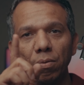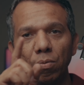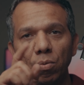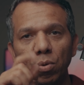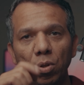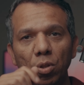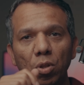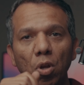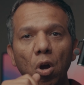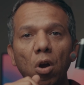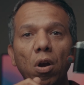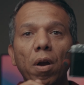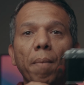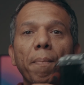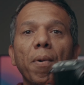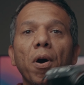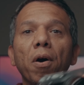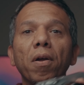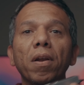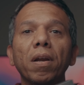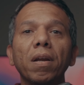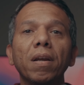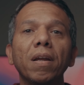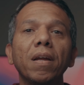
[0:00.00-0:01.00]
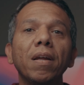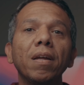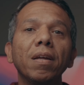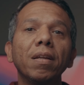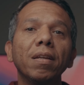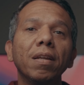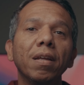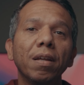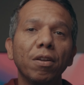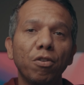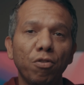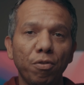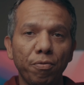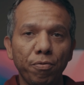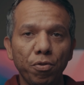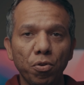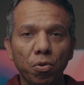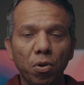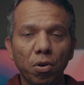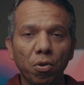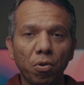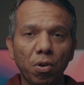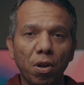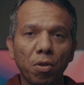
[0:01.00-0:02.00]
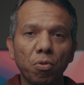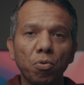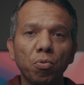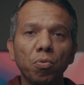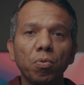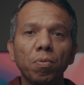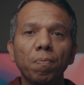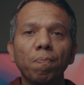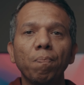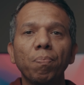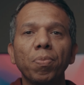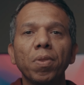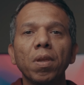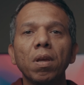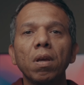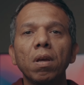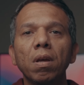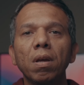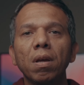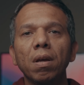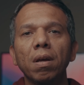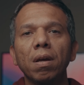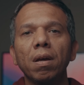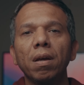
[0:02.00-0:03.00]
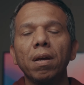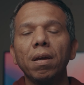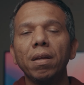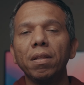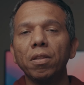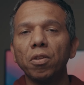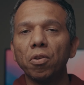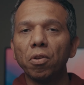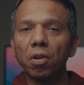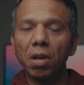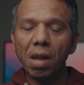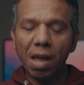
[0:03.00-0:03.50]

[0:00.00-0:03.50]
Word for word: we talk about it in a review I'm gonna do. In the other